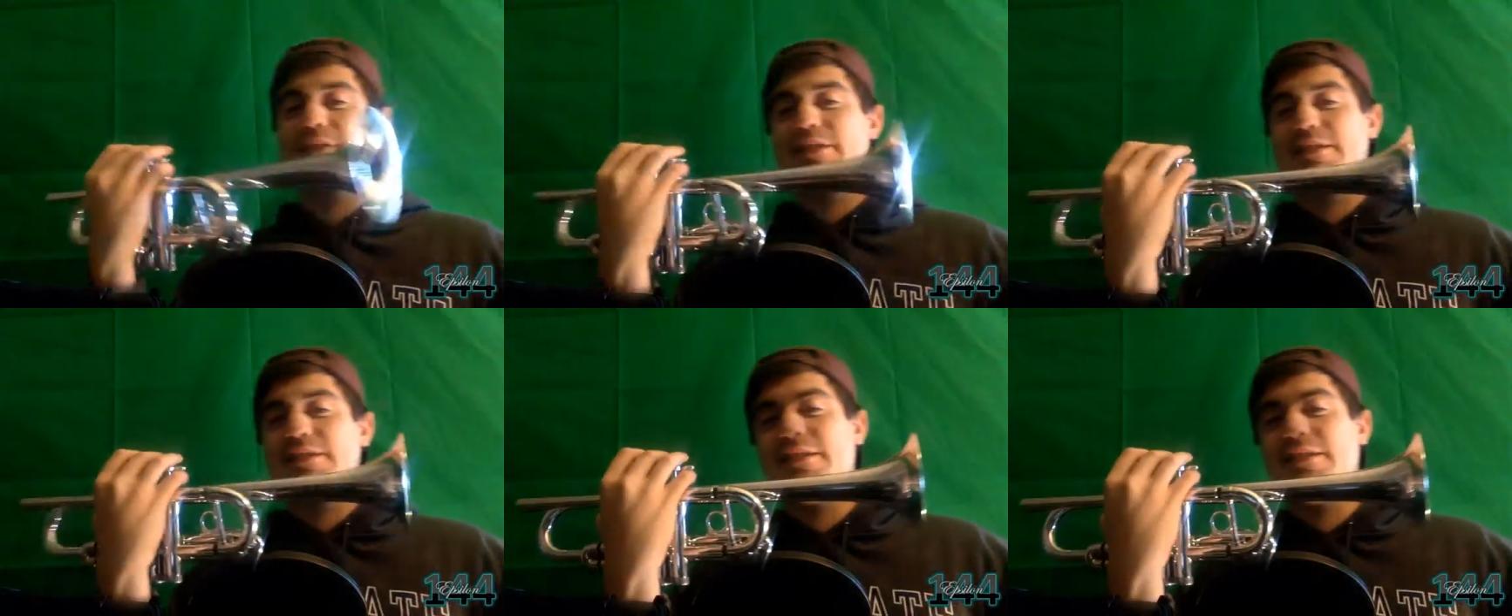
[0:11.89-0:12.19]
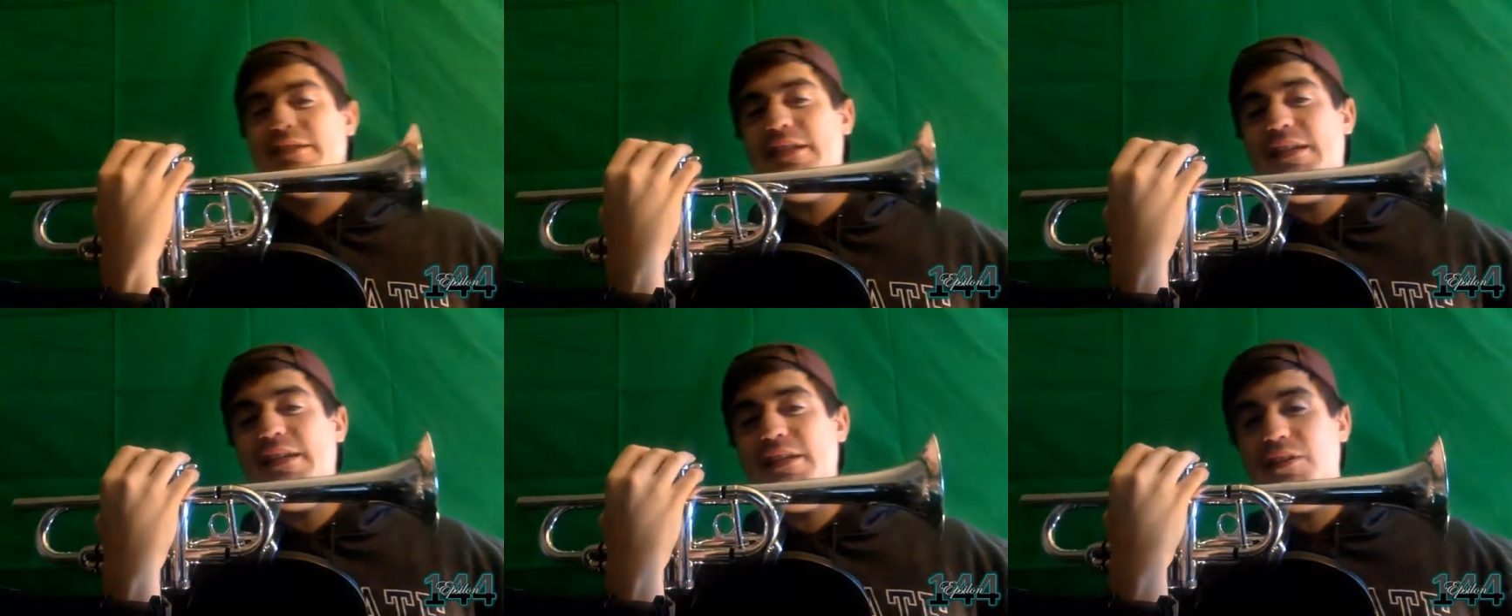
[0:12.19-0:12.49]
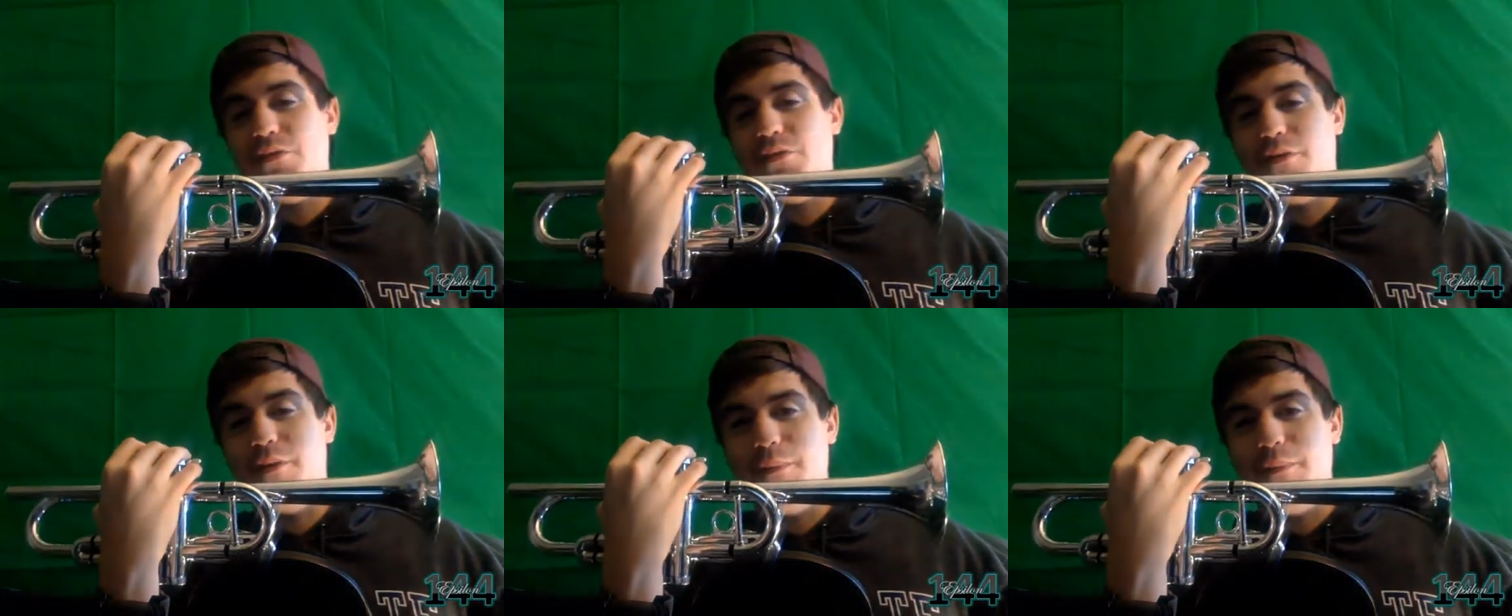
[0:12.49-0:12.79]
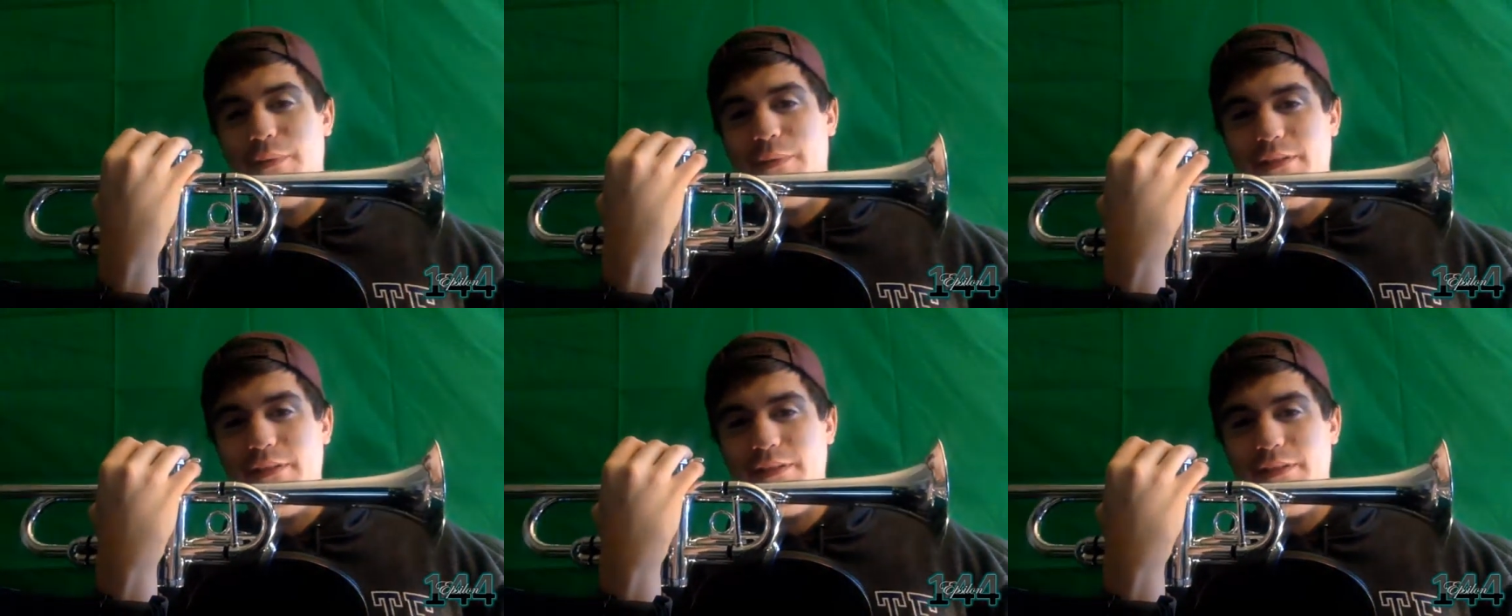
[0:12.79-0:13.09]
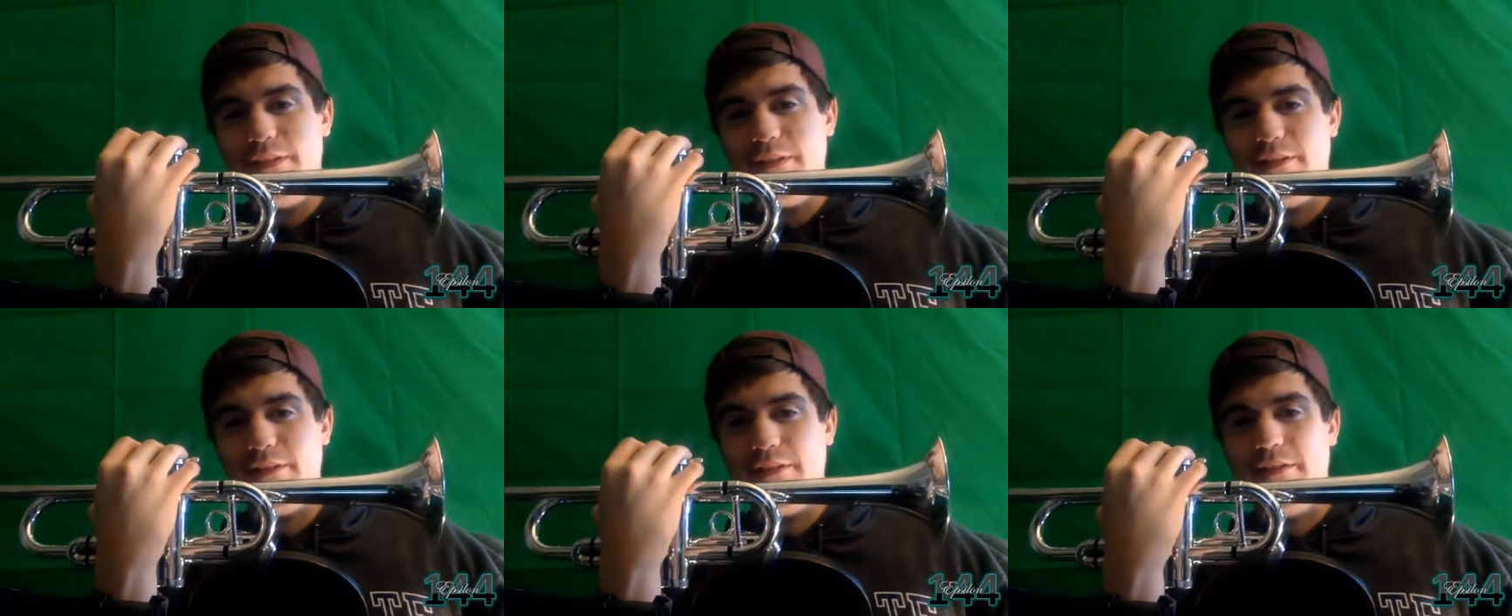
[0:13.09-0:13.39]
C
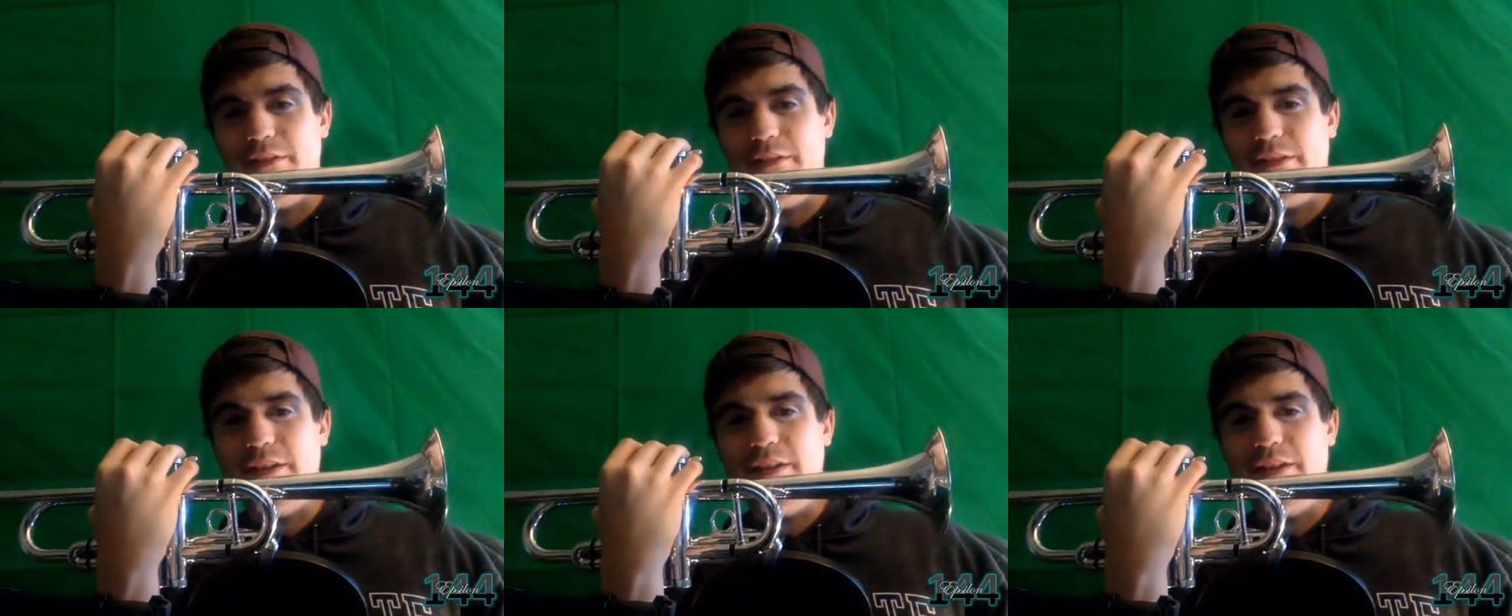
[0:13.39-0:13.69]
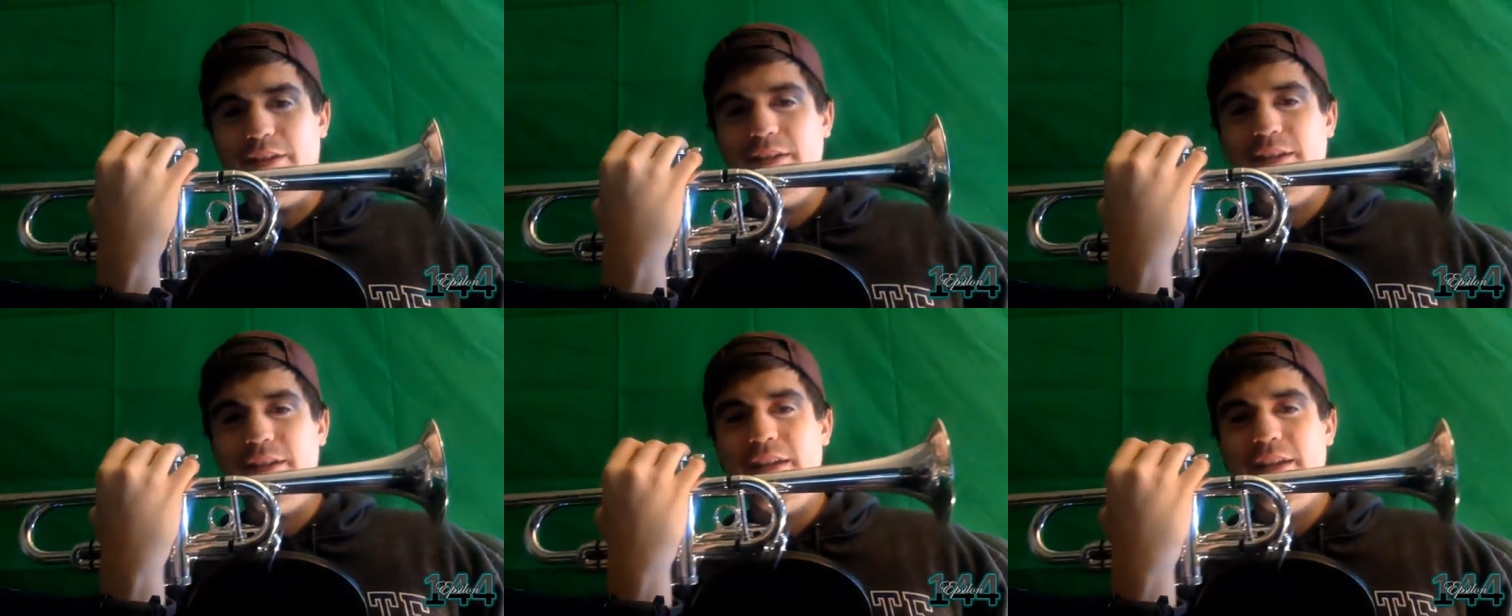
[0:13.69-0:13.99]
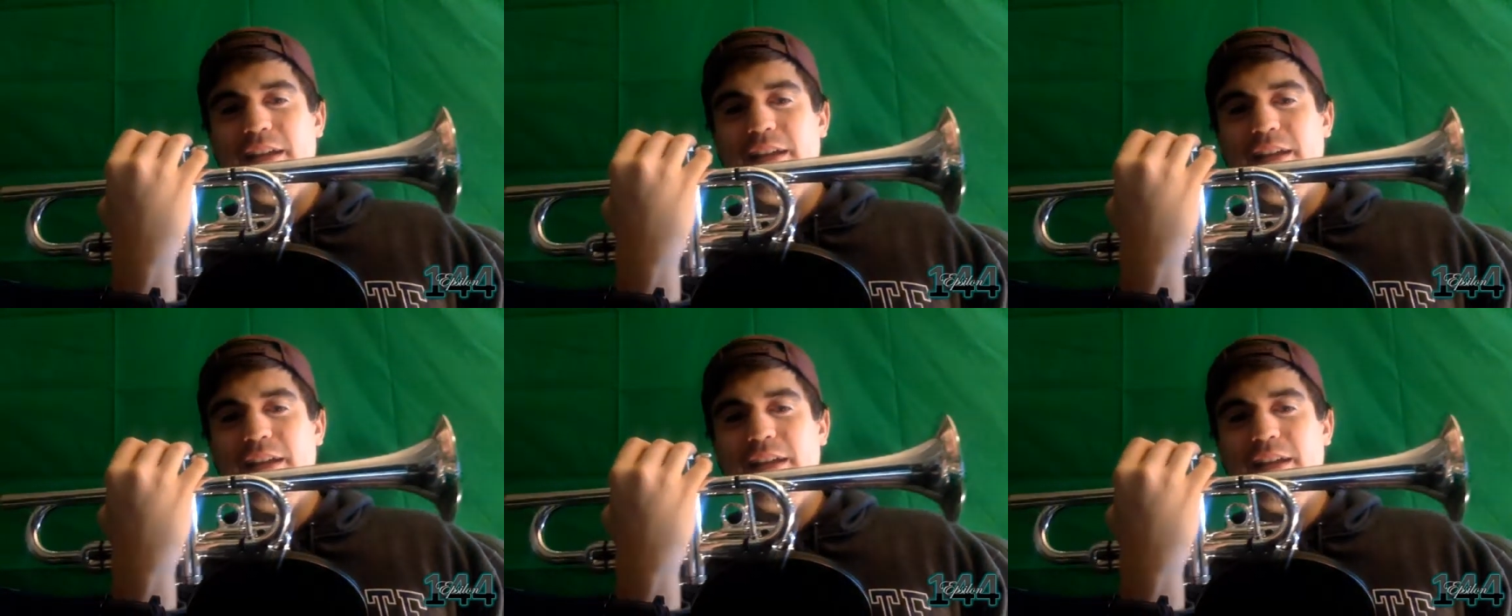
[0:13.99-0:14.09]
Trumpet, okay?